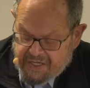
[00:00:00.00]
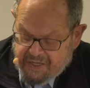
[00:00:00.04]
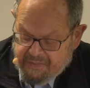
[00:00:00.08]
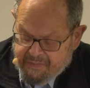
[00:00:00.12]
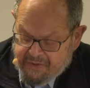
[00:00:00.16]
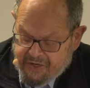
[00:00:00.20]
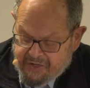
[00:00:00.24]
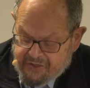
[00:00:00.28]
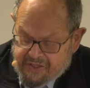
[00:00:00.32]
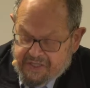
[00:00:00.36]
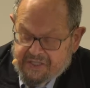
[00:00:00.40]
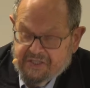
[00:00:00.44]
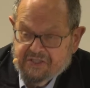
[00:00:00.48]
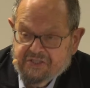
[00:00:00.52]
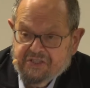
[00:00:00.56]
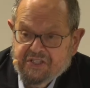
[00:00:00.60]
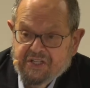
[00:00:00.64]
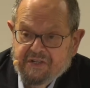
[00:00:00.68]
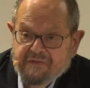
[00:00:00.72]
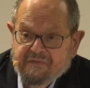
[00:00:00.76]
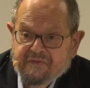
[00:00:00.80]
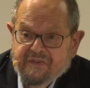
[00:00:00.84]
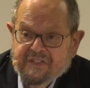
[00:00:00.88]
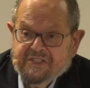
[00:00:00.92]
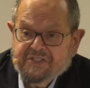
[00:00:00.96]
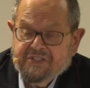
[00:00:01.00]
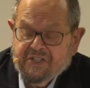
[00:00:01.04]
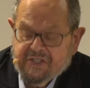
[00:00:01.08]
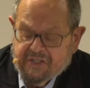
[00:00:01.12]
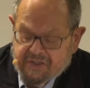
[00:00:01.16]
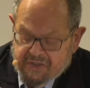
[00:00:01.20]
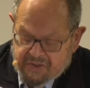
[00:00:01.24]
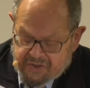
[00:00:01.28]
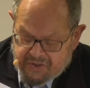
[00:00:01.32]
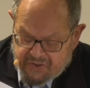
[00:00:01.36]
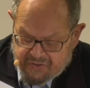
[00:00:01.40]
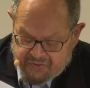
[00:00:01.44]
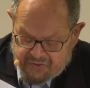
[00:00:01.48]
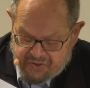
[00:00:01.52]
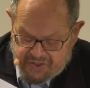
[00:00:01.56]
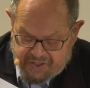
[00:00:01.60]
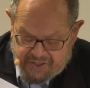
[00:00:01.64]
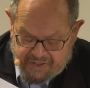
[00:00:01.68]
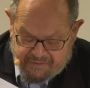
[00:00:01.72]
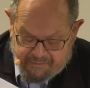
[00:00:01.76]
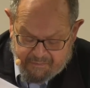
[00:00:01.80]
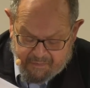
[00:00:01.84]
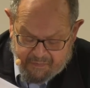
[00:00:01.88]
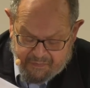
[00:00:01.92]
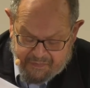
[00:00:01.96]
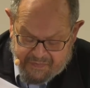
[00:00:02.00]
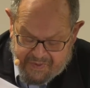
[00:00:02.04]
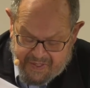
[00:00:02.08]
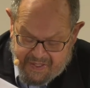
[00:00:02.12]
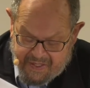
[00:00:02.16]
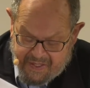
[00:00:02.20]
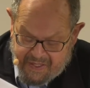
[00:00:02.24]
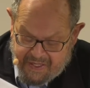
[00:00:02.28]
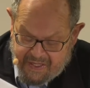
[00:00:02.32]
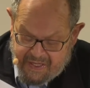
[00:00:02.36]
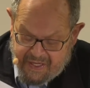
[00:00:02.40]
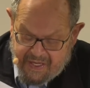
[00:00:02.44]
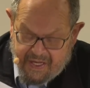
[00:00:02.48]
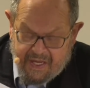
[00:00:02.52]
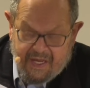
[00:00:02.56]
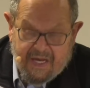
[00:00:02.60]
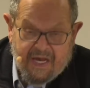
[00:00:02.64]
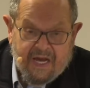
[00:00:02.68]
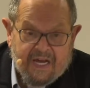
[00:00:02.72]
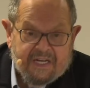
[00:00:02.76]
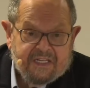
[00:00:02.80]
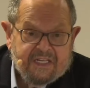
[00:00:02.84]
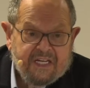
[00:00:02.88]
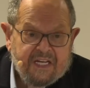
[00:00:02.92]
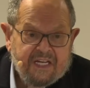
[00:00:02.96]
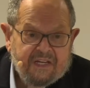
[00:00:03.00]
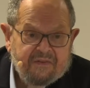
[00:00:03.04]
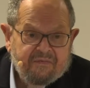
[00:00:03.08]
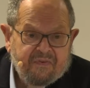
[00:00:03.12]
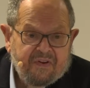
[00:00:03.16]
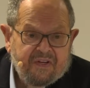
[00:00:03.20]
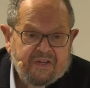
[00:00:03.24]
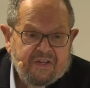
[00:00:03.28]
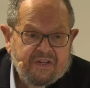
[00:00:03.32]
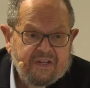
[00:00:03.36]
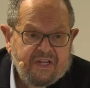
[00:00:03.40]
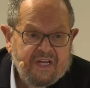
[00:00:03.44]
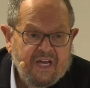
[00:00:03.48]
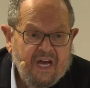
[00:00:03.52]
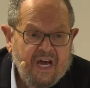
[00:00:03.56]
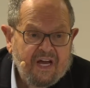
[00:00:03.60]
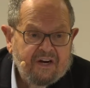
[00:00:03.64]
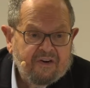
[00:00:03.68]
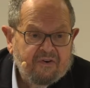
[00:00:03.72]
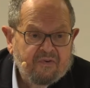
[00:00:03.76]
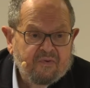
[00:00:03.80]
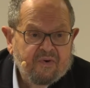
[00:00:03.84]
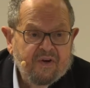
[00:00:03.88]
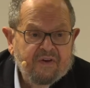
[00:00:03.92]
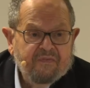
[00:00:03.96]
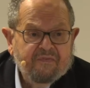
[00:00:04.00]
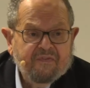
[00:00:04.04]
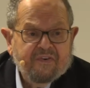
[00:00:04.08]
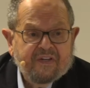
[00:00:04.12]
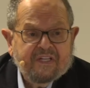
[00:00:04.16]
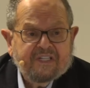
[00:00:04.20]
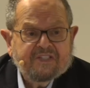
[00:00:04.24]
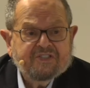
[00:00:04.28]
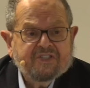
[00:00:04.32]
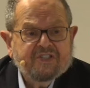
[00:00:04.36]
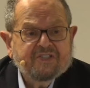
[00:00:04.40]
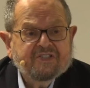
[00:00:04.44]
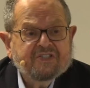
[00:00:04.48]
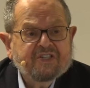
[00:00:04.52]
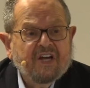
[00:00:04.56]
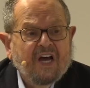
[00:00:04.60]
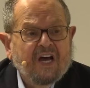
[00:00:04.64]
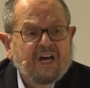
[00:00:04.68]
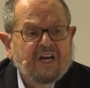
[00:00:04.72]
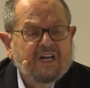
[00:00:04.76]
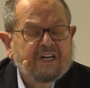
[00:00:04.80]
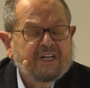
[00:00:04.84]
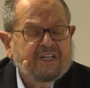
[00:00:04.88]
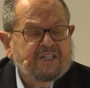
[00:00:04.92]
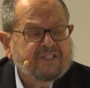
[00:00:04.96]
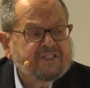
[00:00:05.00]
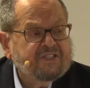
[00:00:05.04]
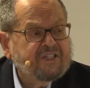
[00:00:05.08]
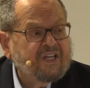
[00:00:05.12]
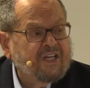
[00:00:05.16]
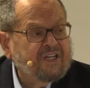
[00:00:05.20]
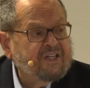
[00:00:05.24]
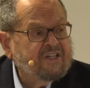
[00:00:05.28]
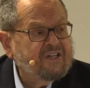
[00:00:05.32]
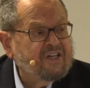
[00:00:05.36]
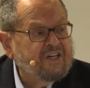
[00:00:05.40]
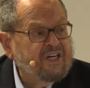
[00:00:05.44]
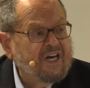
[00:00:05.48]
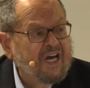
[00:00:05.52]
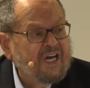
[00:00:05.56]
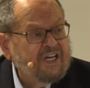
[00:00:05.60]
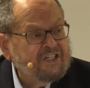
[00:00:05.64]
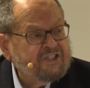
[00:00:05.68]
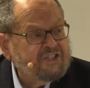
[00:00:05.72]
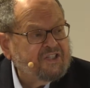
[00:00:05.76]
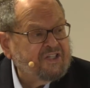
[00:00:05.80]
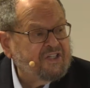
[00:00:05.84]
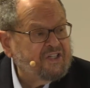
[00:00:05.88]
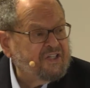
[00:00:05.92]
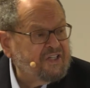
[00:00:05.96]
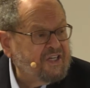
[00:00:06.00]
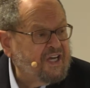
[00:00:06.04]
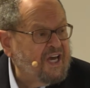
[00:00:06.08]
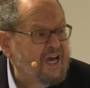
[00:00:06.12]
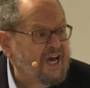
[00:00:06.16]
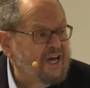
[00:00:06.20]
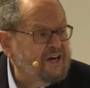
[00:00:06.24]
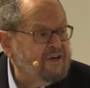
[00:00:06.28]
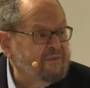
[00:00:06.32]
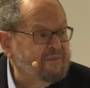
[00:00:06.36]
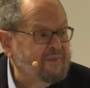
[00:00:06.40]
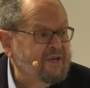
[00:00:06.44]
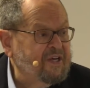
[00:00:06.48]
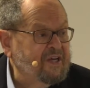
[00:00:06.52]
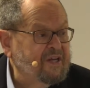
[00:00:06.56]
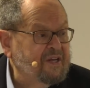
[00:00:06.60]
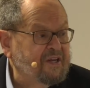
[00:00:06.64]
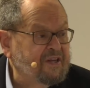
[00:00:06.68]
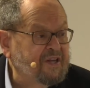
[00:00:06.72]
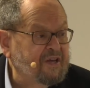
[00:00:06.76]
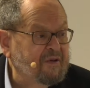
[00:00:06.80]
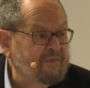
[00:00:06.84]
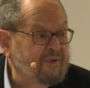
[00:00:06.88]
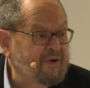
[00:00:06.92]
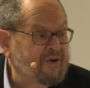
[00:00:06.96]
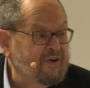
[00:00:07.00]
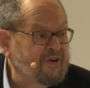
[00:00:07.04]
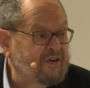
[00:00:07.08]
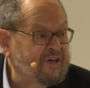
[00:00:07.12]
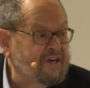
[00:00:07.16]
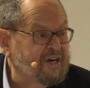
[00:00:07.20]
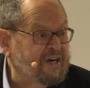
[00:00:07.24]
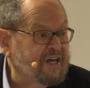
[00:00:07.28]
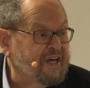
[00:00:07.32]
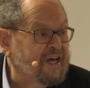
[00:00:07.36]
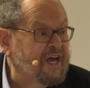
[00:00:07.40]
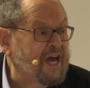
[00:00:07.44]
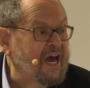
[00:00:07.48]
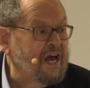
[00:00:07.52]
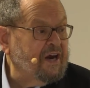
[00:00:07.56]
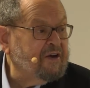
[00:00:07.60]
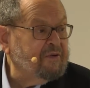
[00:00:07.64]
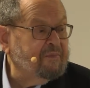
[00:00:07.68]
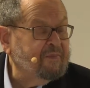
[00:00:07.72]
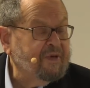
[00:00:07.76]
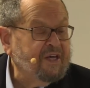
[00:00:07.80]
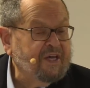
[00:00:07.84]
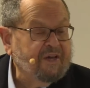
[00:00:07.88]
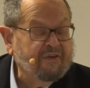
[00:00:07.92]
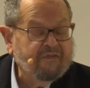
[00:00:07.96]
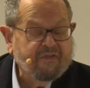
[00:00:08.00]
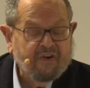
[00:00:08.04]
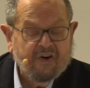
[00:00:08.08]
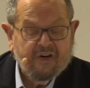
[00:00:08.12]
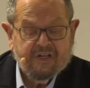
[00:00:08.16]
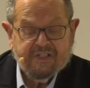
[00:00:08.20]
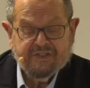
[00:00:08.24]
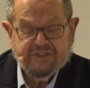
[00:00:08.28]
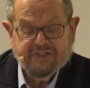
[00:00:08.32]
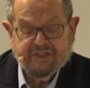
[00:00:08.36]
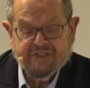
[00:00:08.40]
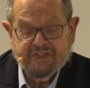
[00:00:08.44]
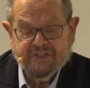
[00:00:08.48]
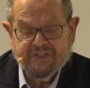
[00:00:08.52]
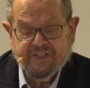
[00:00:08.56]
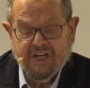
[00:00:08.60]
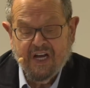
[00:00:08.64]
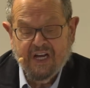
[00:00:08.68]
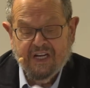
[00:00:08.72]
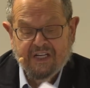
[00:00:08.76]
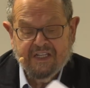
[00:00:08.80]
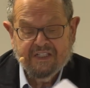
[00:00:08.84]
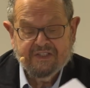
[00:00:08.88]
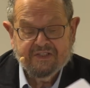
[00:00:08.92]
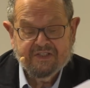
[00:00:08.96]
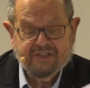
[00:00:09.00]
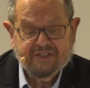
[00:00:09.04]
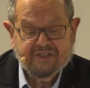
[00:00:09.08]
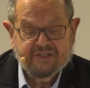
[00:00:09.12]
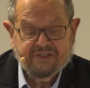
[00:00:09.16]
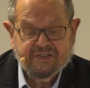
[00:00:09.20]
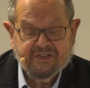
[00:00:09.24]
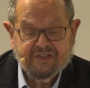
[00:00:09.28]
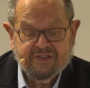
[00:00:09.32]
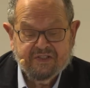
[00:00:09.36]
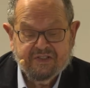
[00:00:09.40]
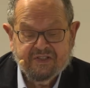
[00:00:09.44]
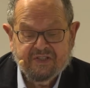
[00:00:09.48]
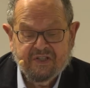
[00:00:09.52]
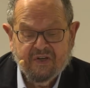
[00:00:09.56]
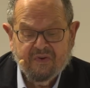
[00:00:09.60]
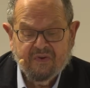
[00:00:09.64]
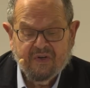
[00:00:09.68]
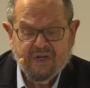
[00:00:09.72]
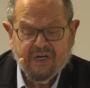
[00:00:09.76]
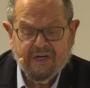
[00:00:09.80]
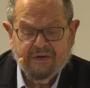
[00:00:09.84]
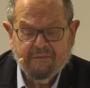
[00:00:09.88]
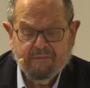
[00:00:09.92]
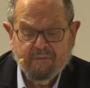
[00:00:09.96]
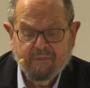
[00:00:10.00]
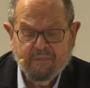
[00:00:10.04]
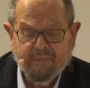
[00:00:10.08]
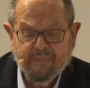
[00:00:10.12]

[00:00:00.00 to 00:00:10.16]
the American Geophysical Union, and even the honorific societies like the National Academy, the American Academy of Arts and Sciences, and so on.